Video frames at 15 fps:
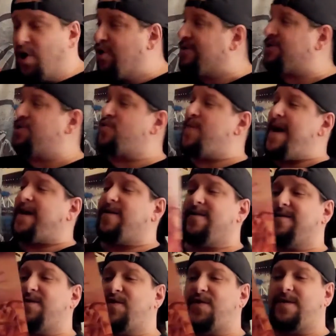Kirshner
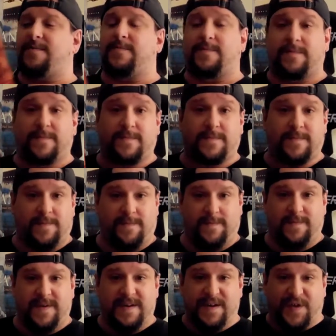Records
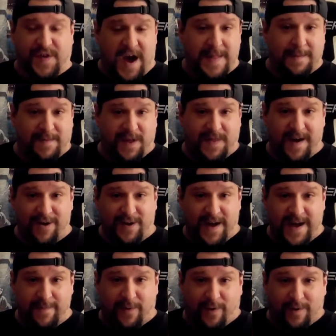signed them to their
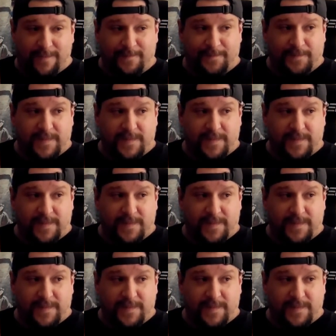label